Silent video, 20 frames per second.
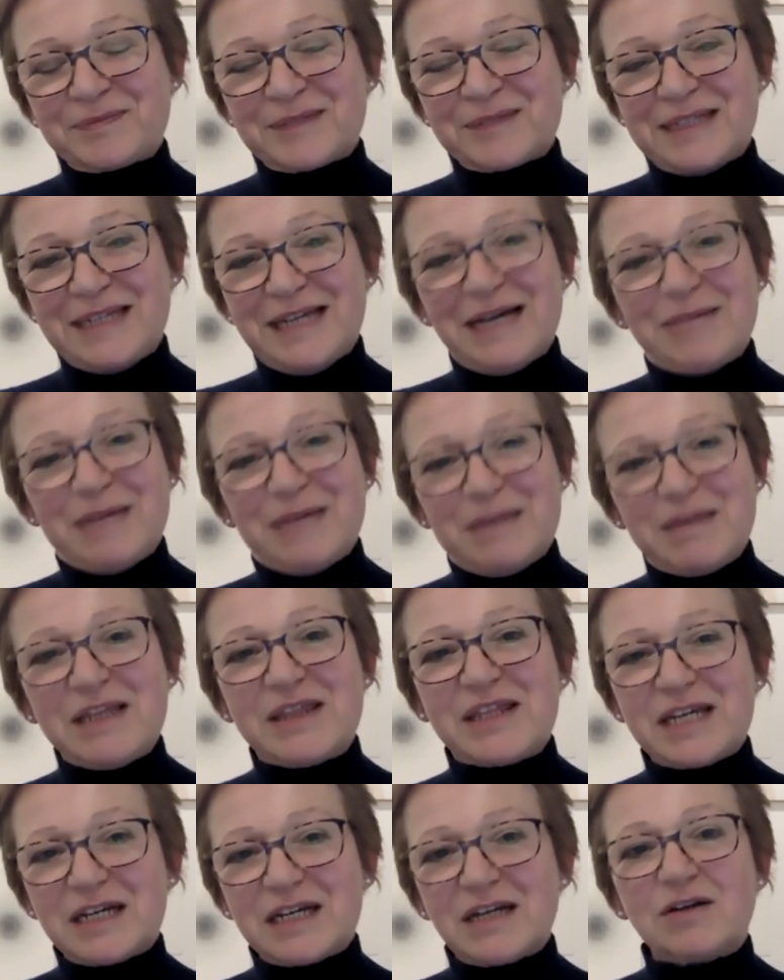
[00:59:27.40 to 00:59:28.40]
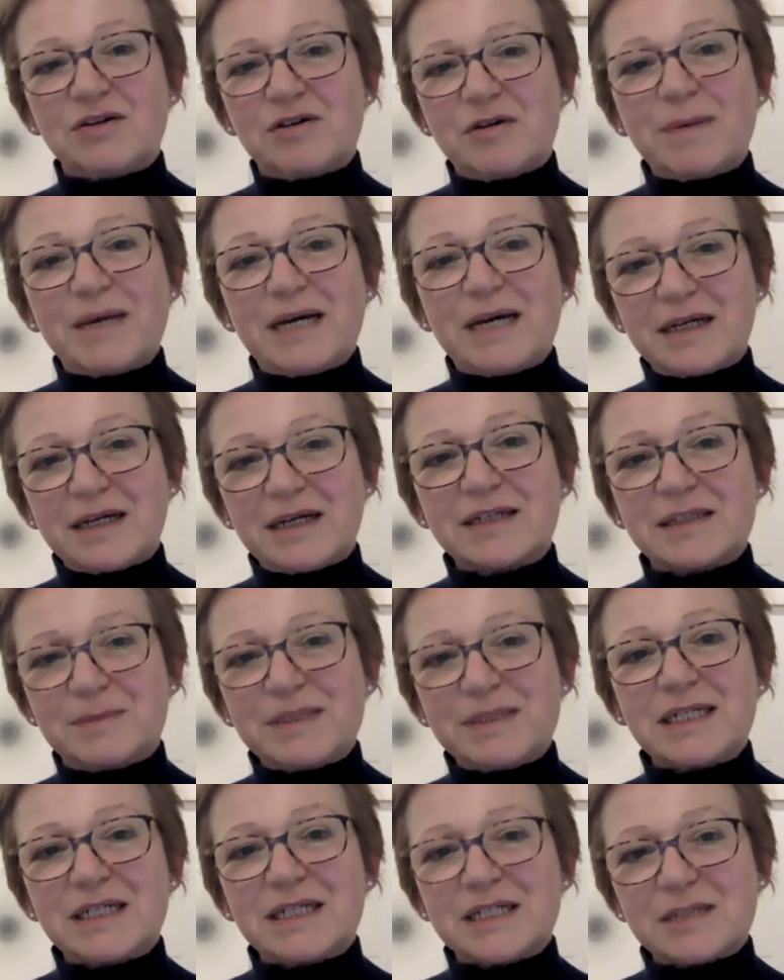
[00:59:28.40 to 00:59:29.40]
it made me think a lot about
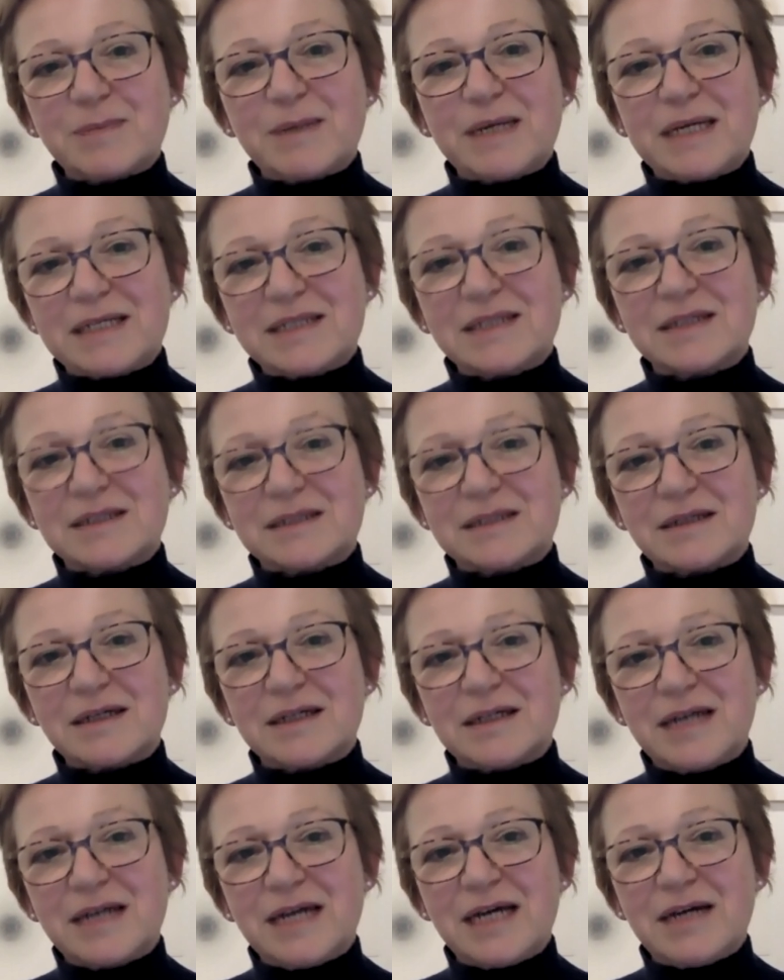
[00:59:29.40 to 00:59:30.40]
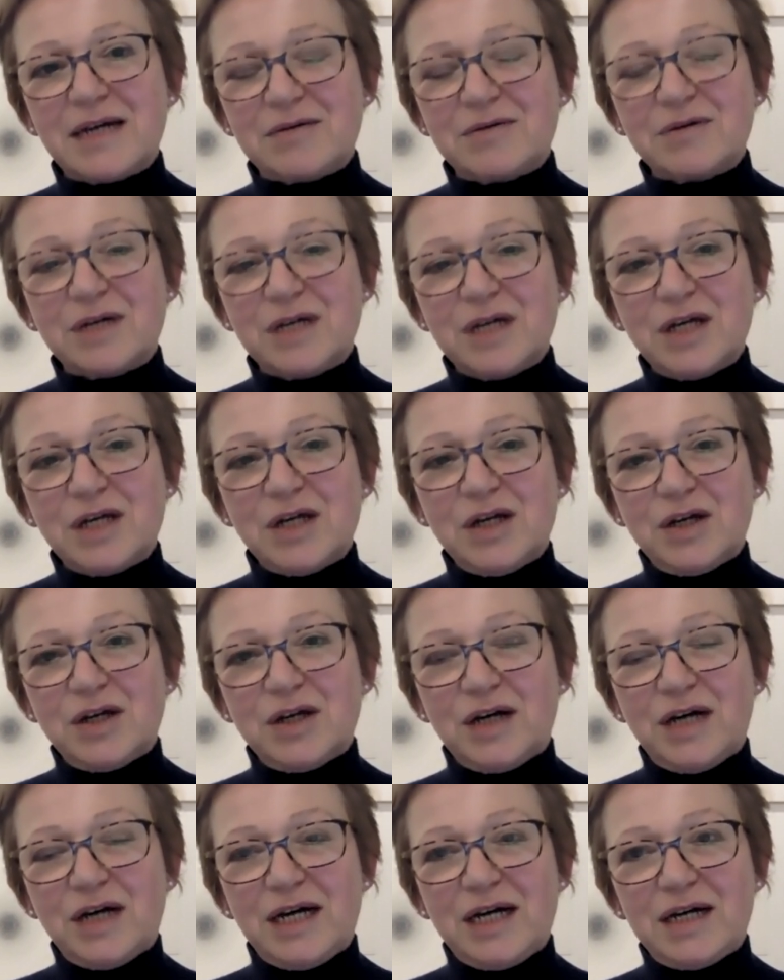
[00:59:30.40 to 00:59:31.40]
exhibiting spaces and how
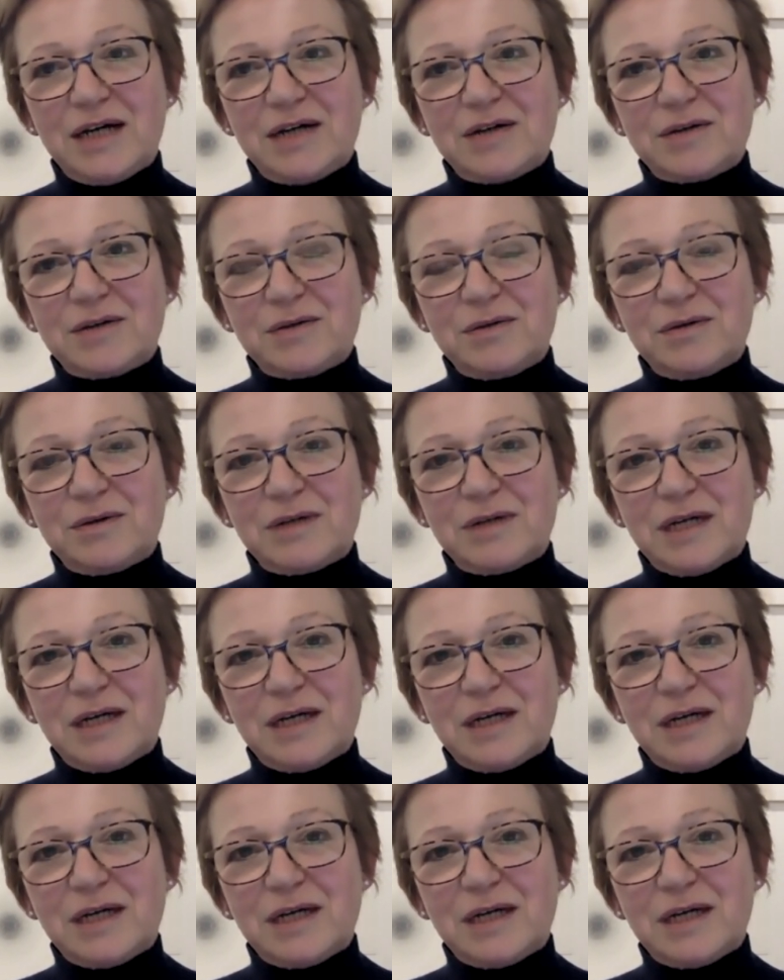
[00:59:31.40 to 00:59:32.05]
you